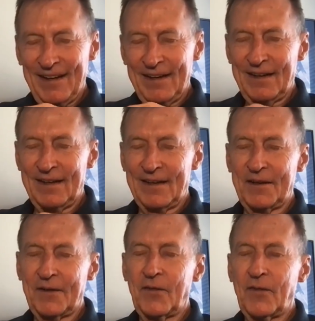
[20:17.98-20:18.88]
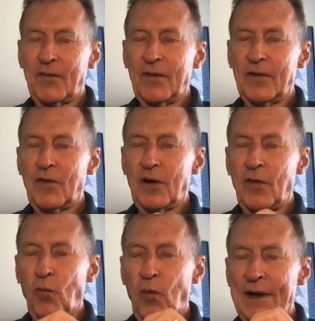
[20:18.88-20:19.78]
Uh,
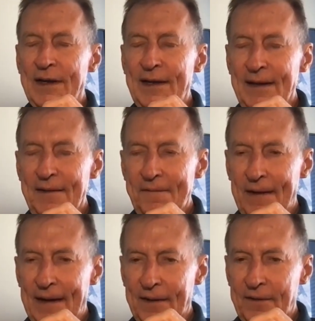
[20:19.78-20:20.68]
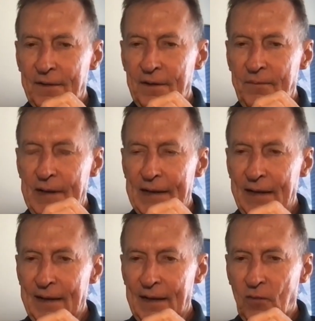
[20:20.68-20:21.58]
One key factor in making
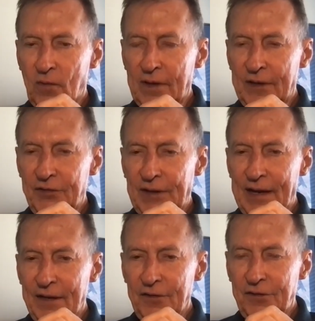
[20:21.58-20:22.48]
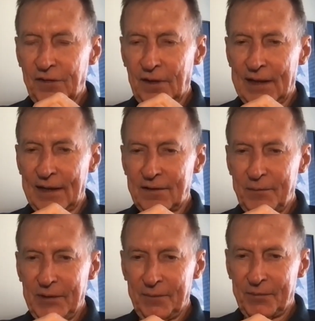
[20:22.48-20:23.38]
that work is how you select
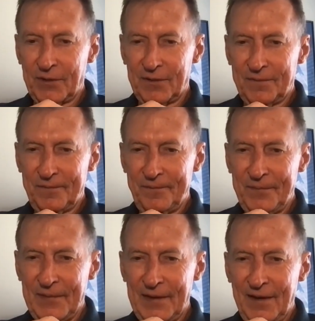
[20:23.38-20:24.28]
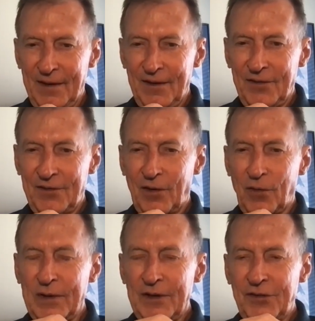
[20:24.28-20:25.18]
people. So
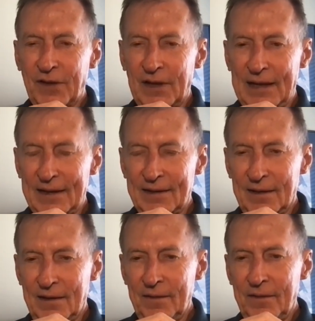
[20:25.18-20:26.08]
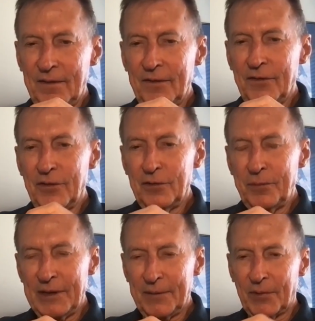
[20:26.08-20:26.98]
we selected new
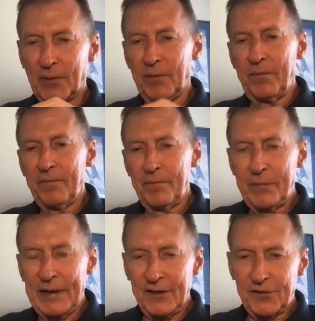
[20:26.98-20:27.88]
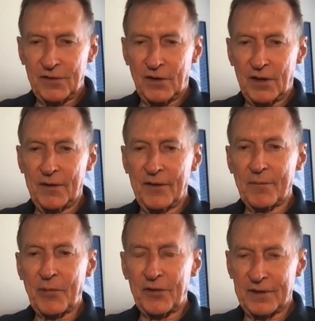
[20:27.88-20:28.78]
people based on their
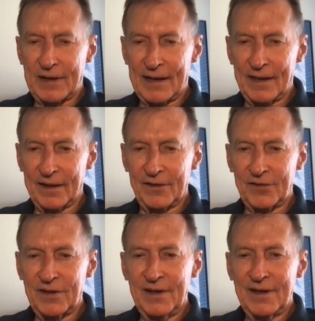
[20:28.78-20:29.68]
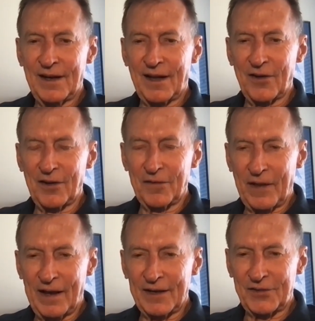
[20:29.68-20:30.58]
personalities, not on their
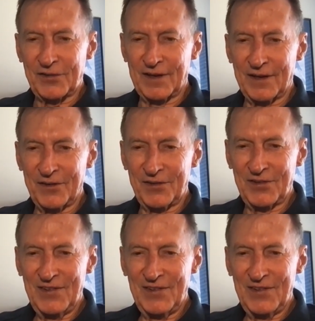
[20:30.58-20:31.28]
flying skills,